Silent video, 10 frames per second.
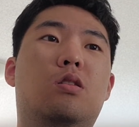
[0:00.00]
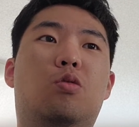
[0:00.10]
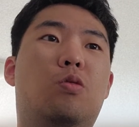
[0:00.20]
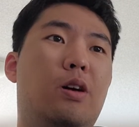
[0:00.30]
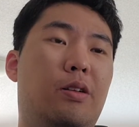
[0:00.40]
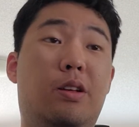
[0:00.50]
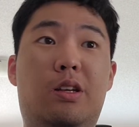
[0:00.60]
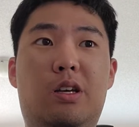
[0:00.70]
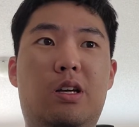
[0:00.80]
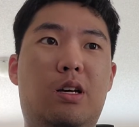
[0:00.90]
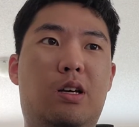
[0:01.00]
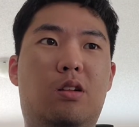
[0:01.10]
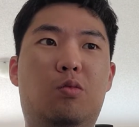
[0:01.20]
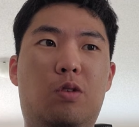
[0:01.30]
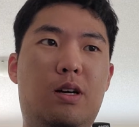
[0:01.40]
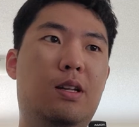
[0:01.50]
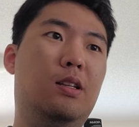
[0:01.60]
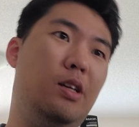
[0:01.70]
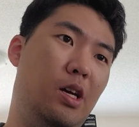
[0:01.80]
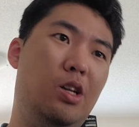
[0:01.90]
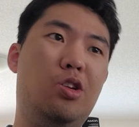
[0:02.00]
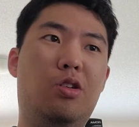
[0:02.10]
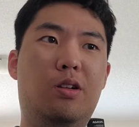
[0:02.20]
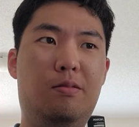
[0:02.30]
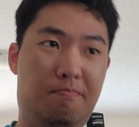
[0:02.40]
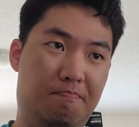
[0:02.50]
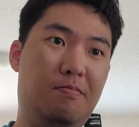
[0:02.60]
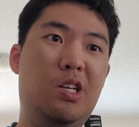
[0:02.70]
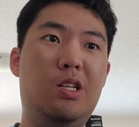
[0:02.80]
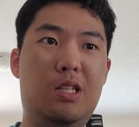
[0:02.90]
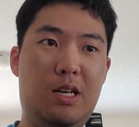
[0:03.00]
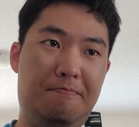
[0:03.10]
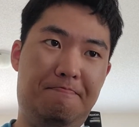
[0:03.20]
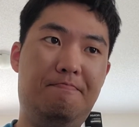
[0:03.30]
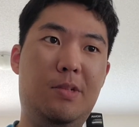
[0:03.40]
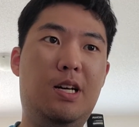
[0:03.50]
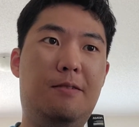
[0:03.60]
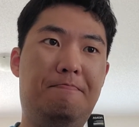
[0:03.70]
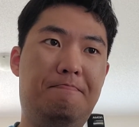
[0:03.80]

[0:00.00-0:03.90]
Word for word: a while here uh, killed one injured these up. Uh,